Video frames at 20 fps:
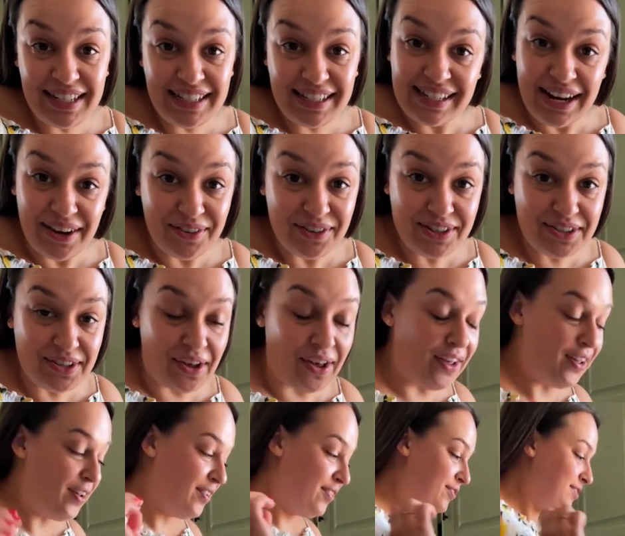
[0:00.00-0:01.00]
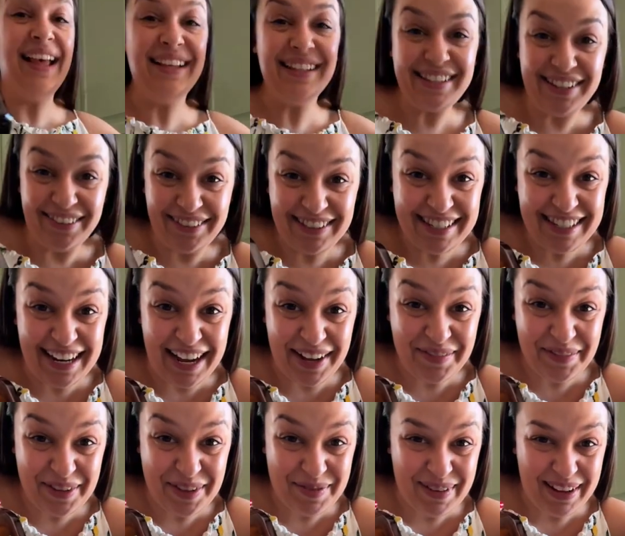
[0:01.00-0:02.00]
is now dissolved, so it's time
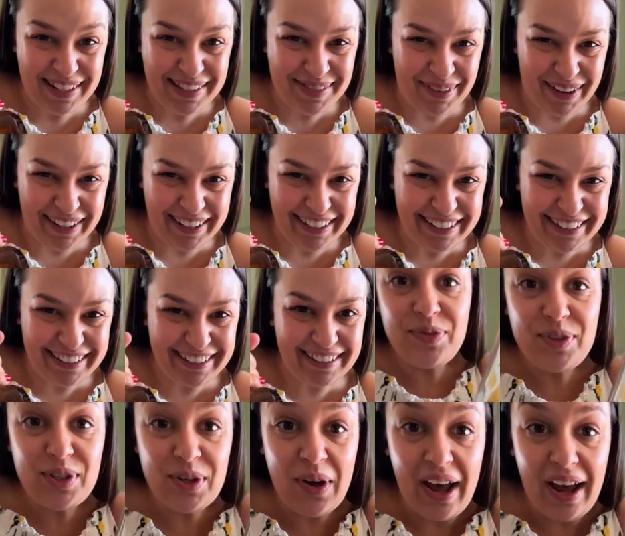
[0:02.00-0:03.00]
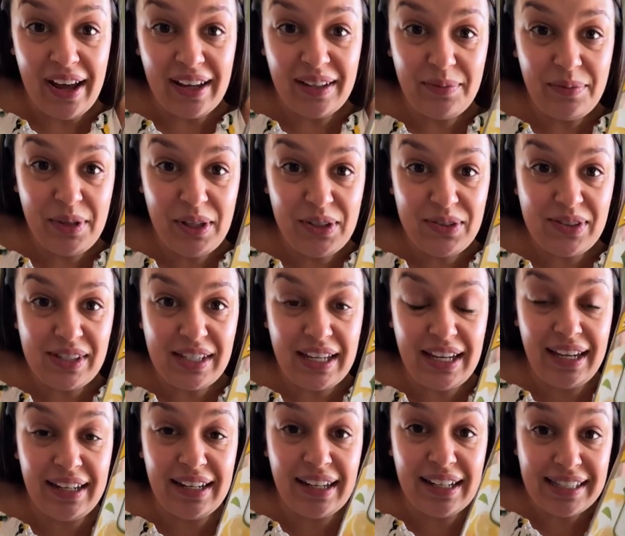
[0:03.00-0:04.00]
for the best part. So I am
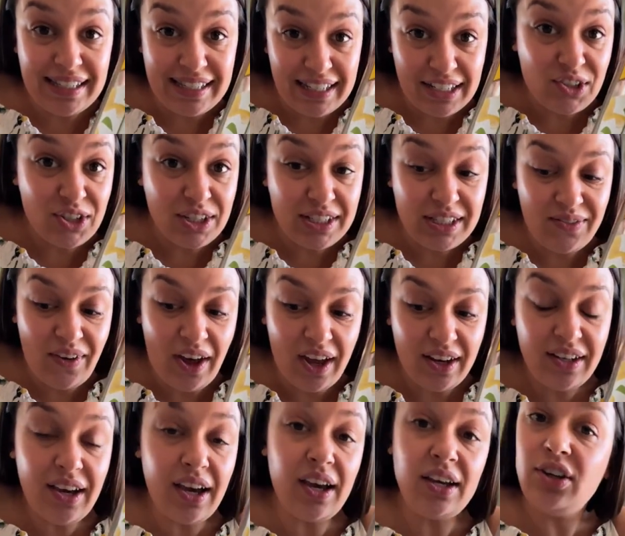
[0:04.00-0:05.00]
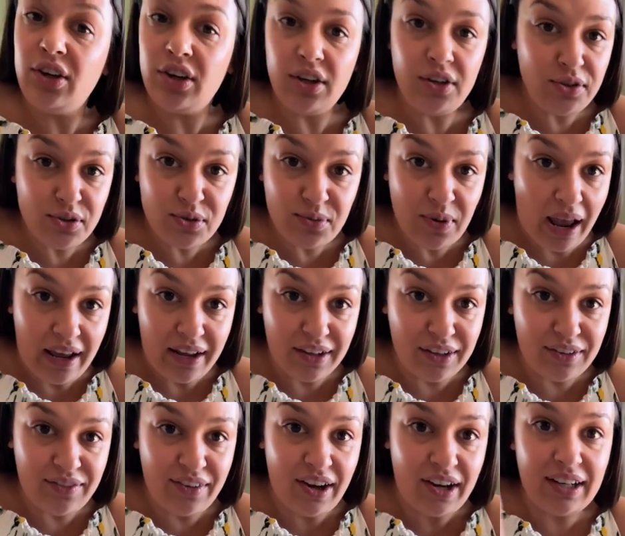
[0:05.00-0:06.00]
using citrus vodka. You can use
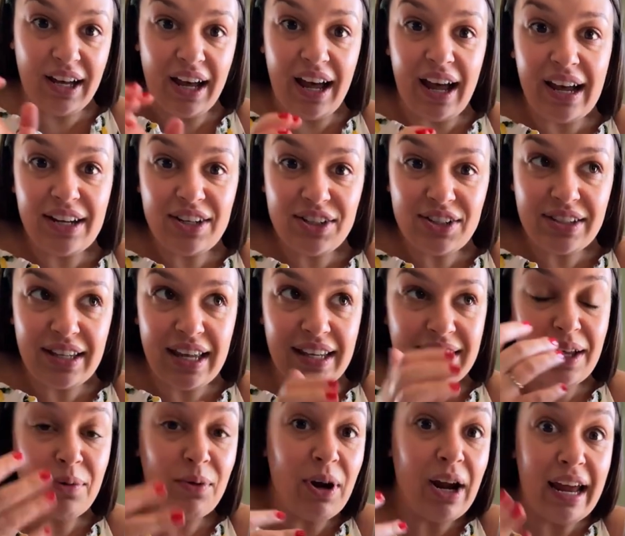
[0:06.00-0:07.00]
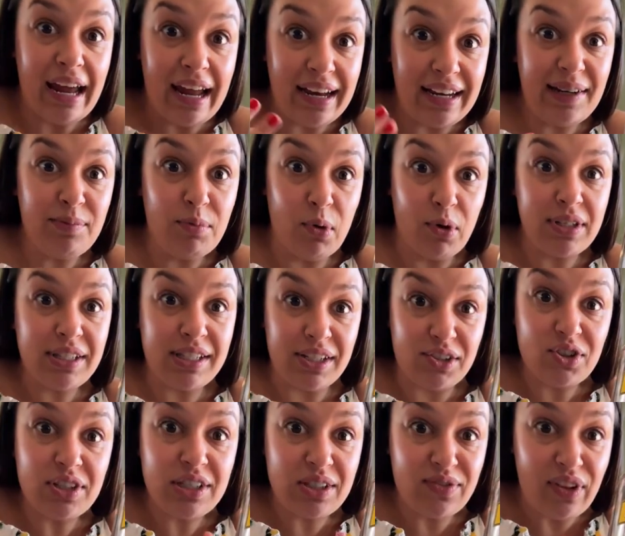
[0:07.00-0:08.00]
regular vodka. I just like that we're adding more
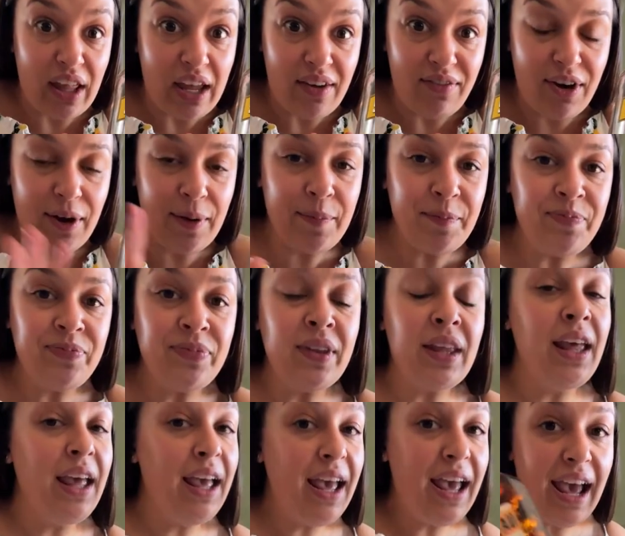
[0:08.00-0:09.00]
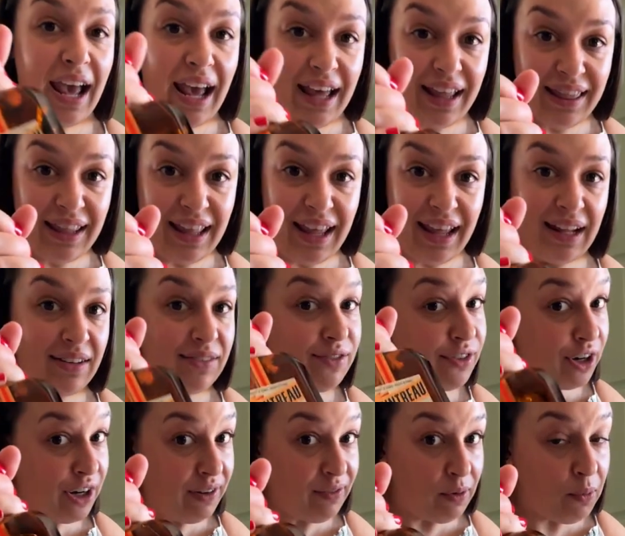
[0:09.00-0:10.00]
citrus flavor. And then for
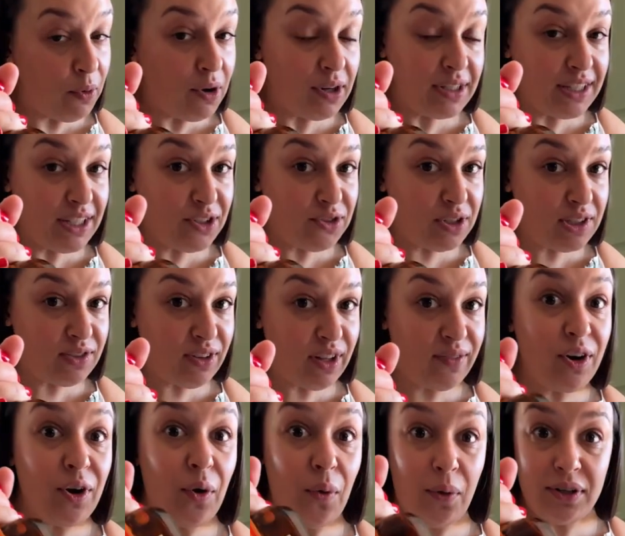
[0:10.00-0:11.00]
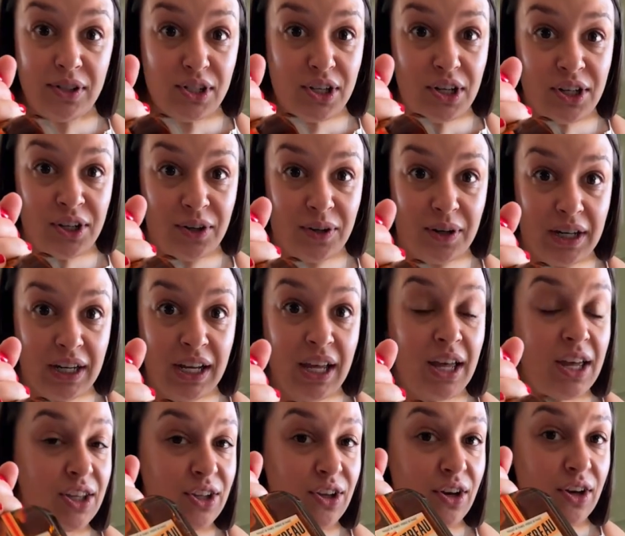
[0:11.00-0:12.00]
even more citrus flavor, orange liqueur.
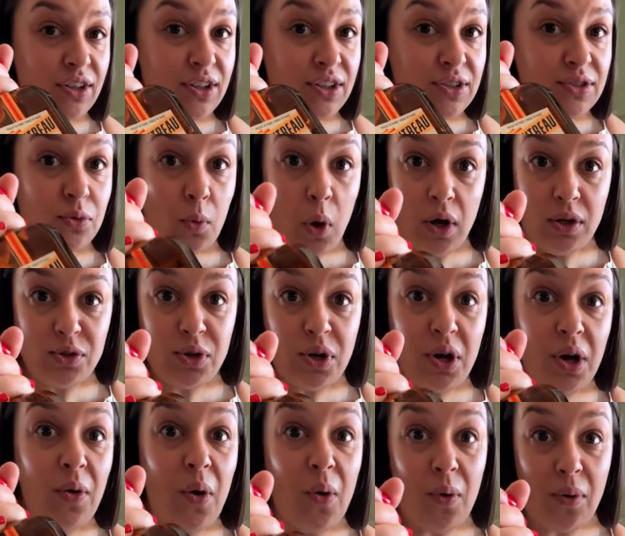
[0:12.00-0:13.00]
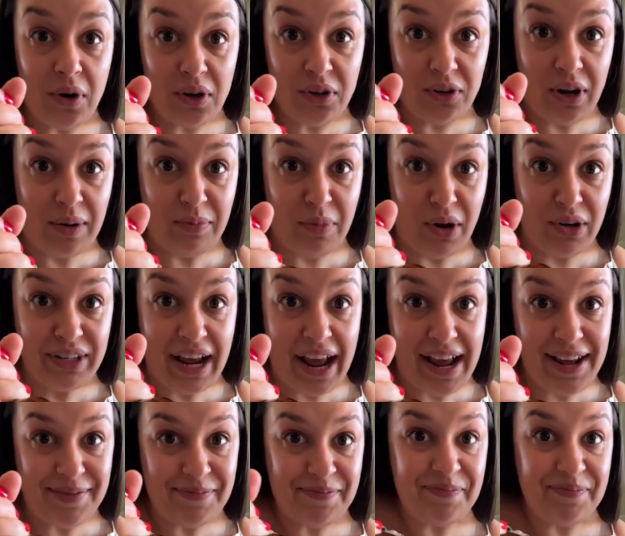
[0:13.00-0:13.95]
You can use Cointreau or Grand Marnier.